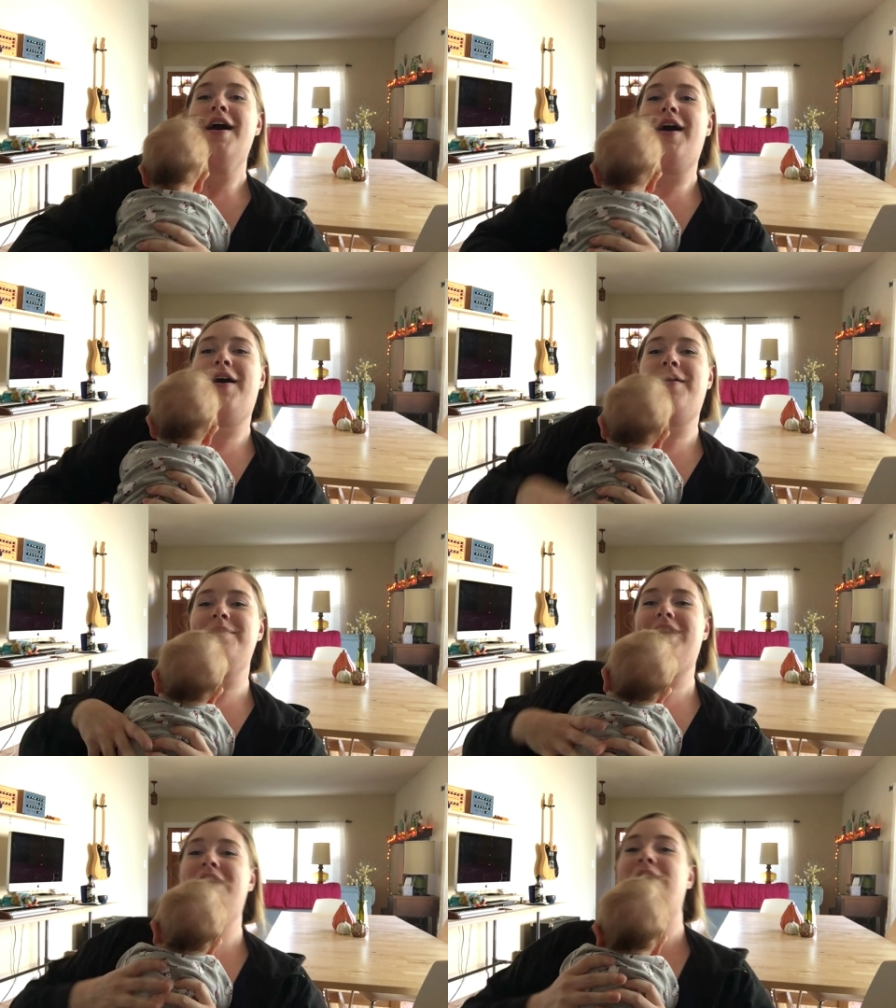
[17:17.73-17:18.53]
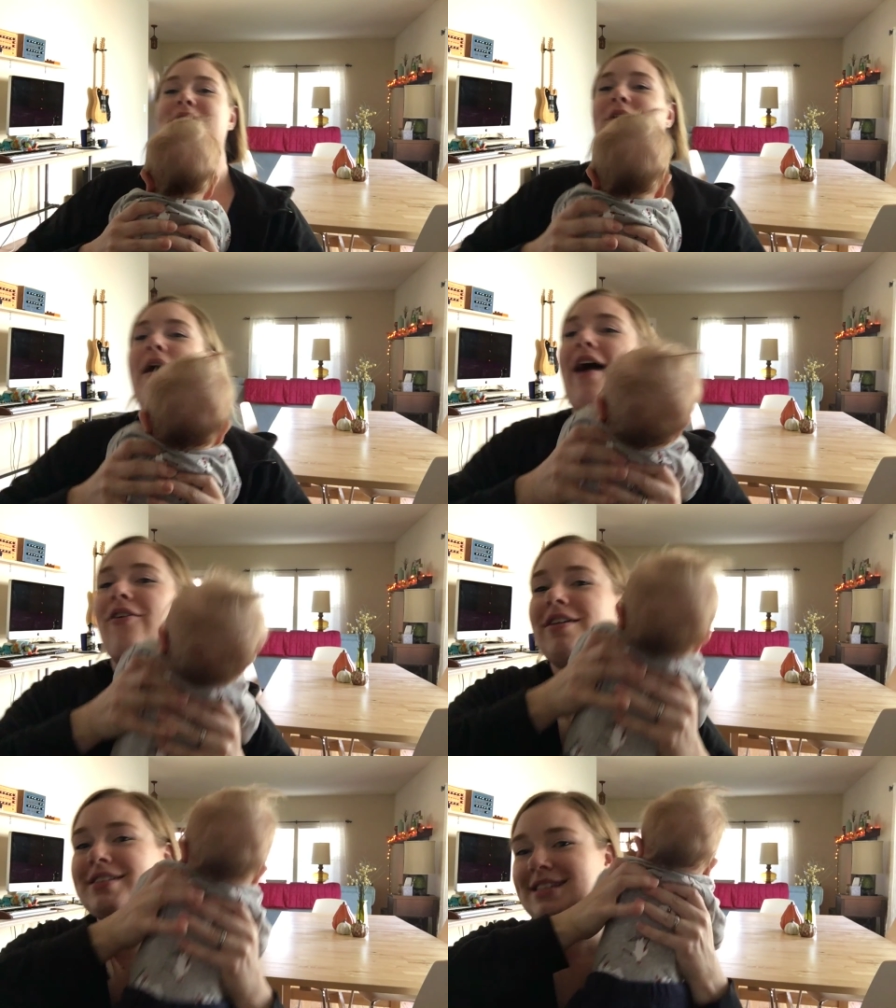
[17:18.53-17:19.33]
I don't know how
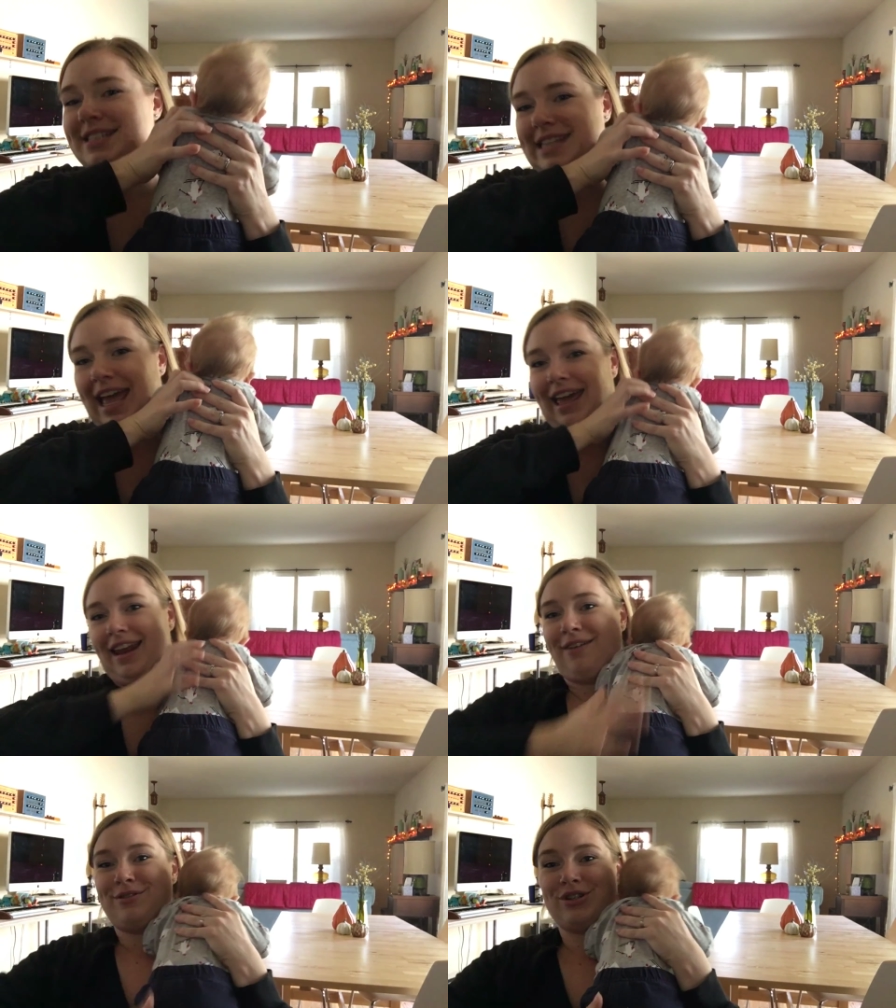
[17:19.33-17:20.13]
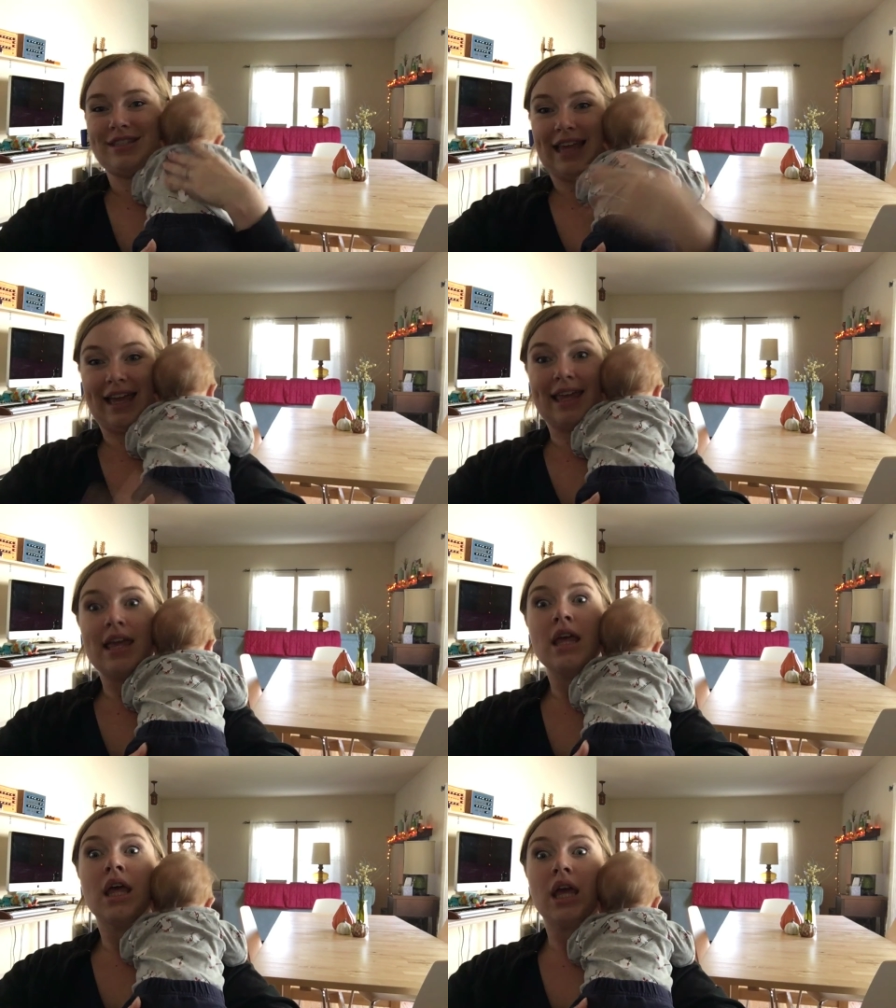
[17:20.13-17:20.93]
else to say it. I was just like,
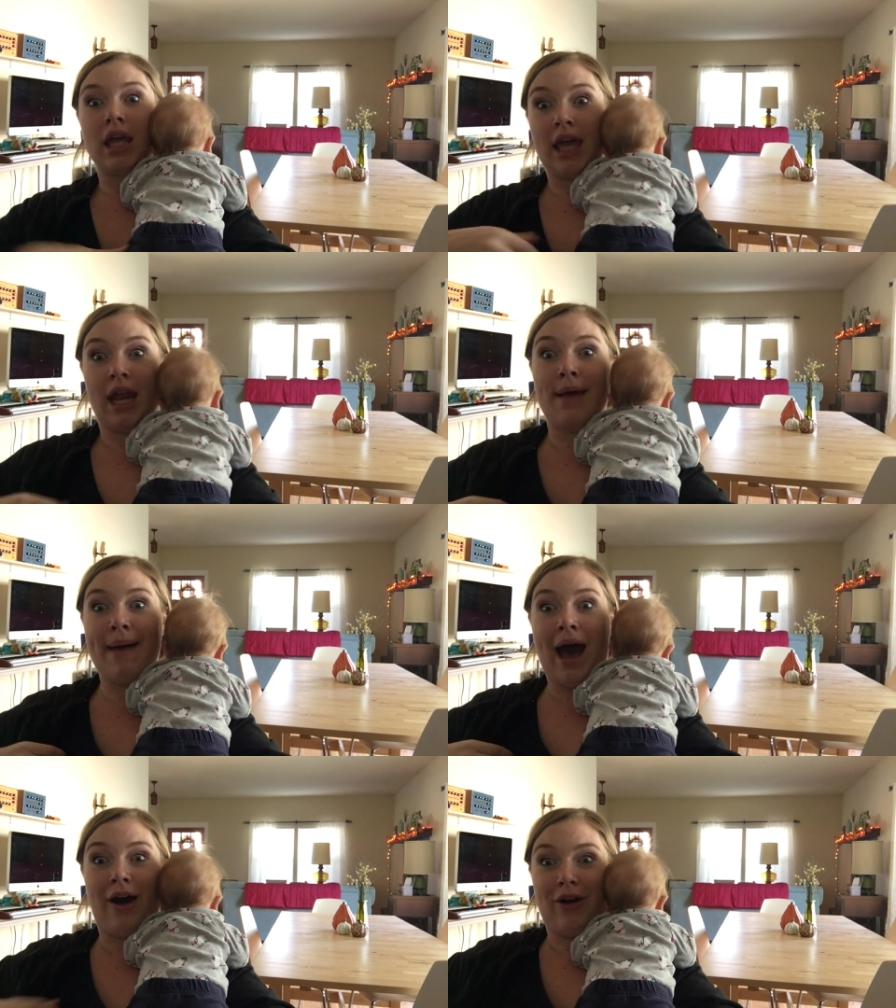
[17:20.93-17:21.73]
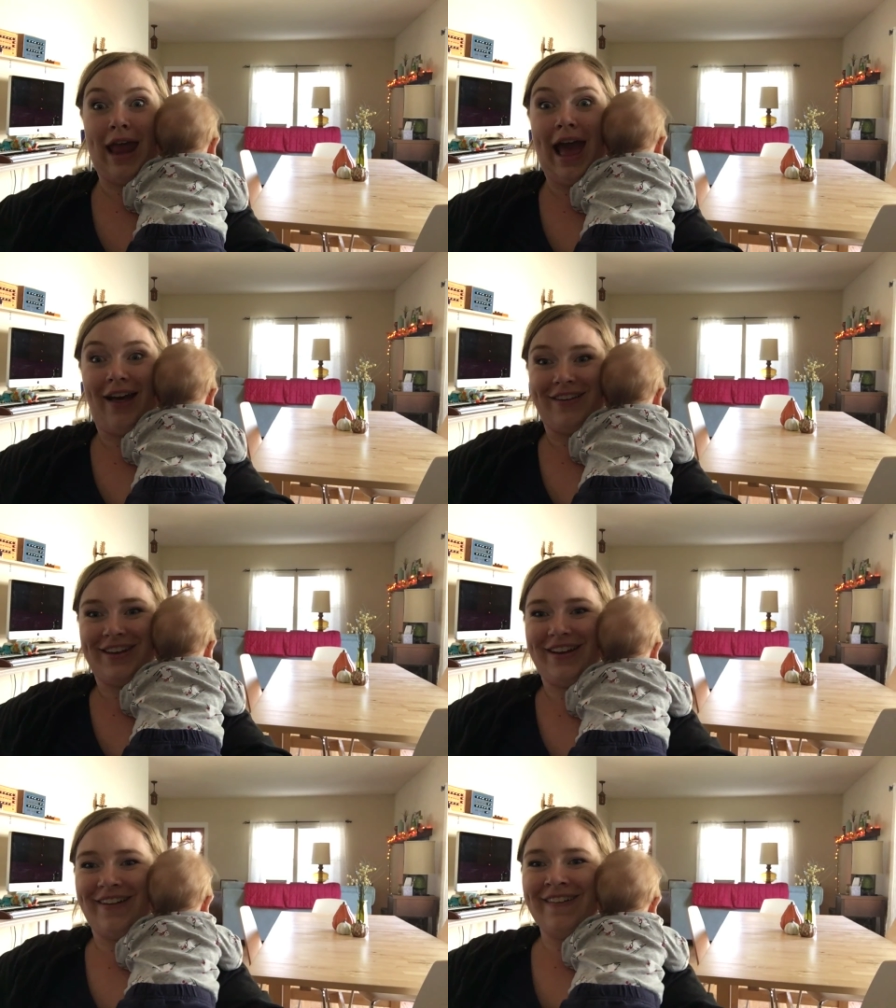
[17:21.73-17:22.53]
get him out now,
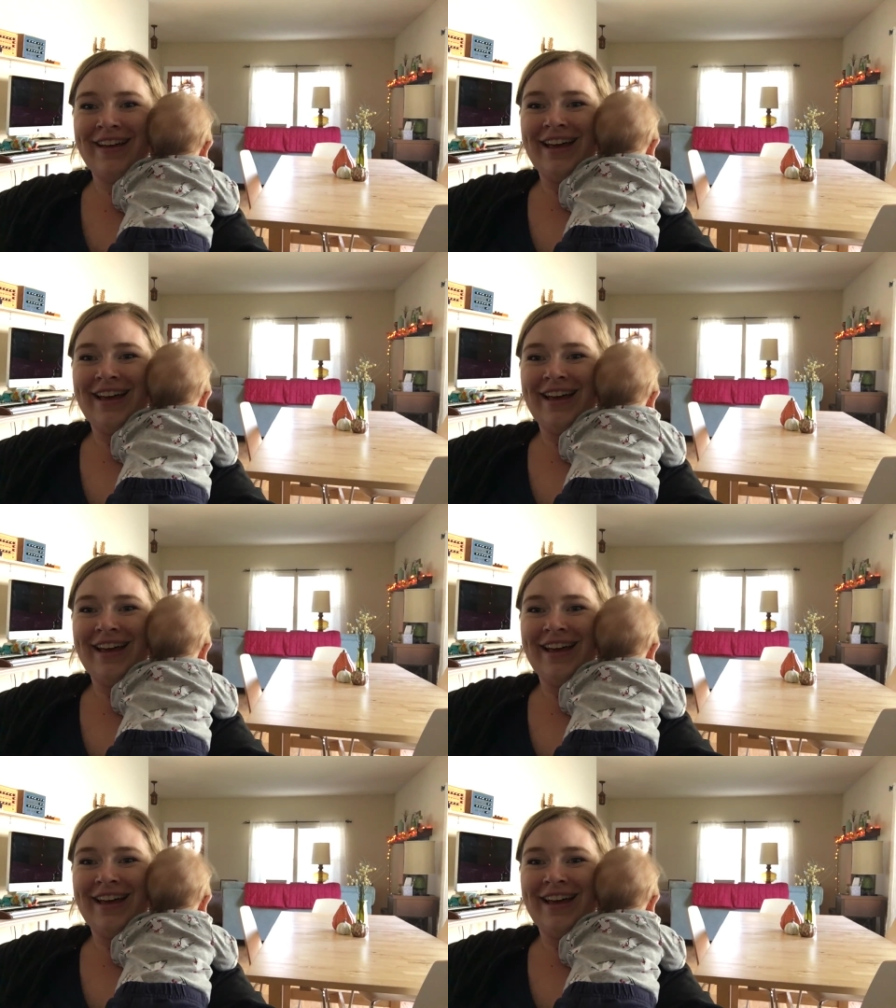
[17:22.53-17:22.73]
you know?